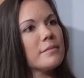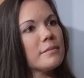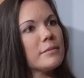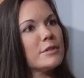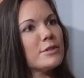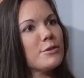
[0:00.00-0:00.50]

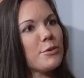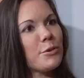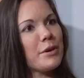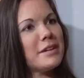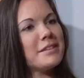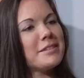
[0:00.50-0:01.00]
stories,
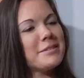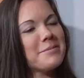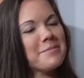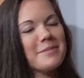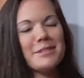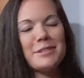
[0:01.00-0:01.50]

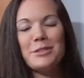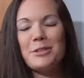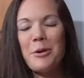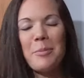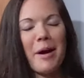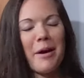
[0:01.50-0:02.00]
right?
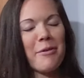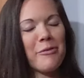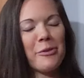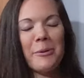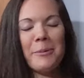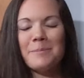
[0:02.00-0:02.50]
So
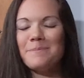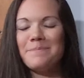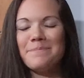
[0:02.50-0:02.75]
powerful,